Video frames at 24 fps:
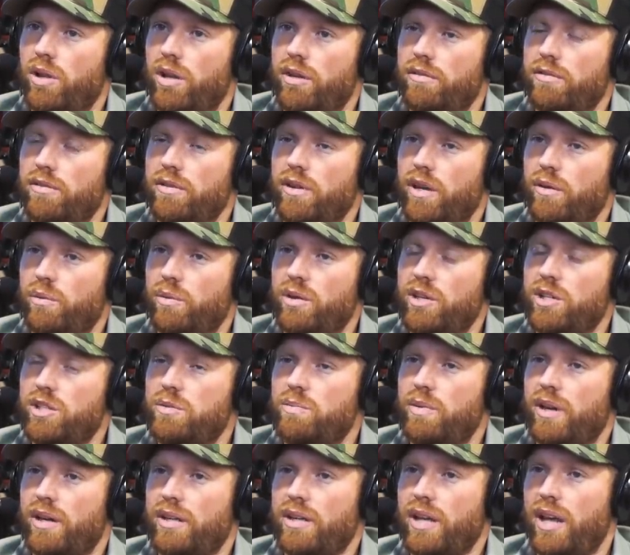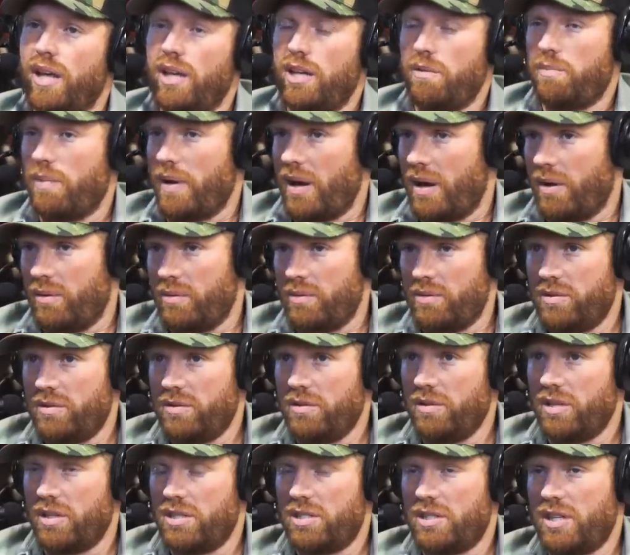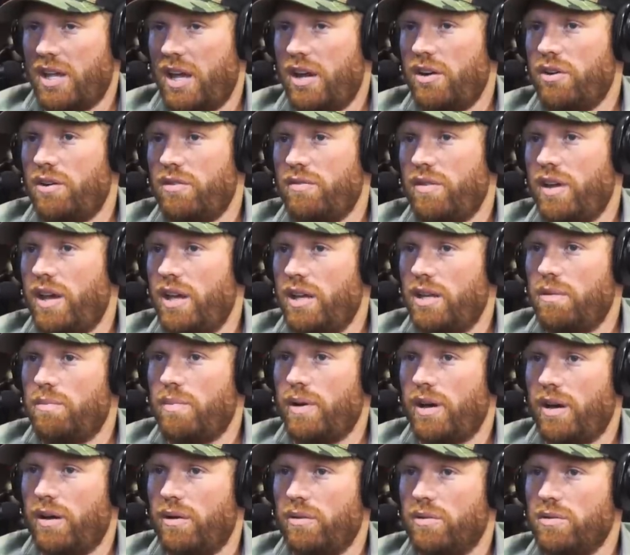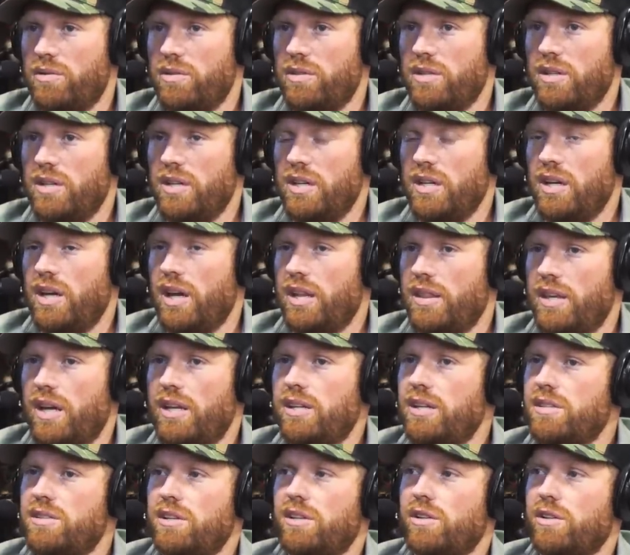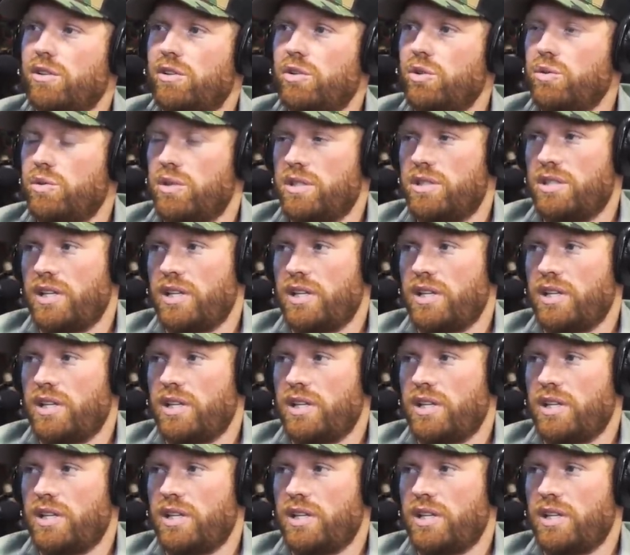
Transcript: of, mm-hmm. and we expect eighty pounds, a standard of eighty pounds and that doesn't include the